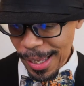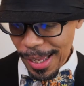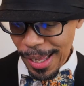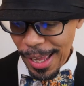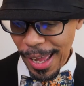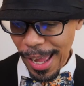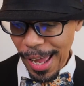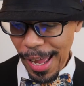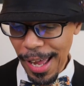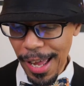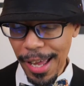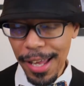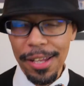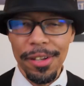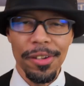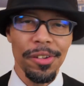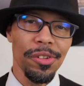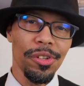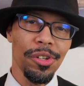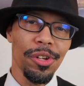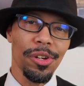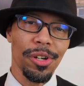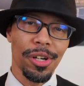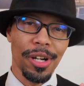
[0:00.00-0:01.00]
and
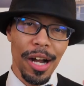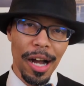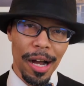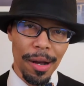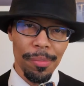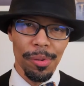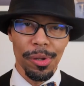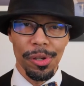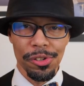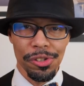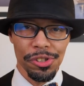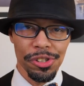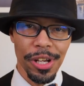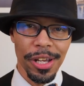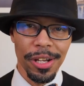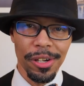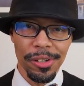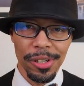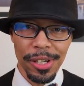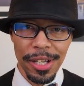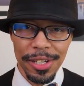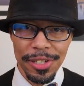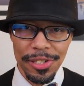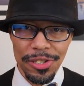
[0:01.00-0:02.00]
your cobbler shaker
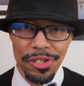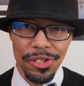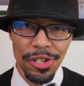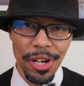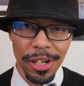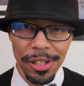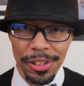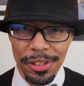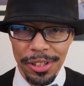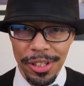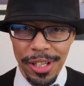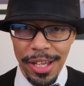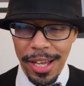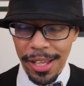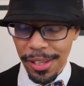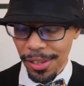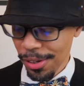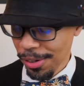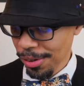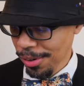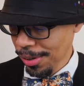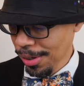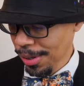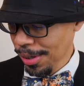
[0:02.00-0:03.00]
gets stuck together.